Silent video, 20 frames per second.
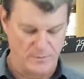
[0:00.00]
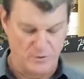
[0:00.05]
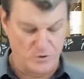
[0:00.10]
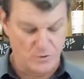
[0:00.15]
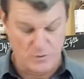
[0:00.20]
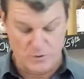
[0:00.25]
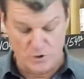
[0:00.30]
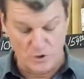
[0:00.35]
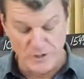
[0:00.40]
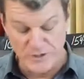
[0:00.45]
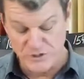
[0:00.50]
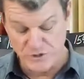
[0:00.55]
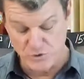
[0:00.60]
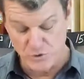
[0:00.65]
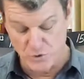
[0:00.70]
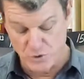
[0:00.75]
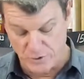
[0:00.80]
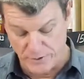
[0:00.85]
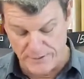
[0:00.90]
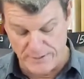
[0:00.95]
Crystal
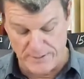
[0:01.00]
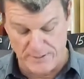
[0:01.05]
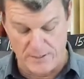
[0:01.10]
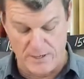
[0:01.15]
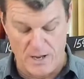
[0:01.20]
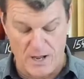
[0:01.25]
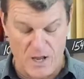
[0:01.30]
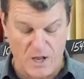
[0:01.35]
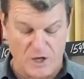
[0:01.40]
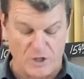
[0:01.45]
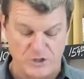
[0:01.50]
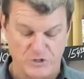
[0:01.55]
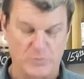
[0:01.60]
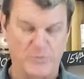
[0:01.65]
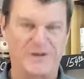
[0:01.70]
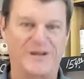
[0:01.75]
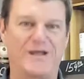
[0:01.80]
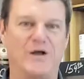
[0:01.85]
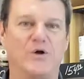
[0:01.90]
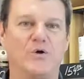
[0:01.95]
clear. So when
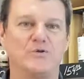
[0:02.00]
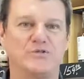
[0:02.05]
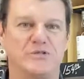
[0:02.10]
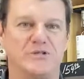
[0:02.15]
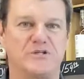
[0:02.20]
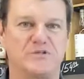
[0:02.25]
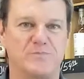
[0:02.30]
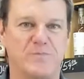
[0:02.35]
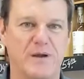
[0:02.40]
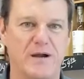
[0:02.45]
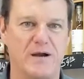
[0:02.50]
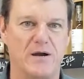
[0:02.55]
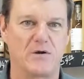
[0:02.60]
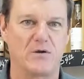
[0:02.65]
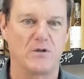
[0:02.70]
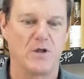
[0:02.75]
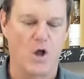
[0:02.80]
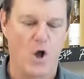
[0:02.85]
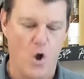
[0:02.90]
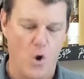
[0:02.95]
it goes in this barrel,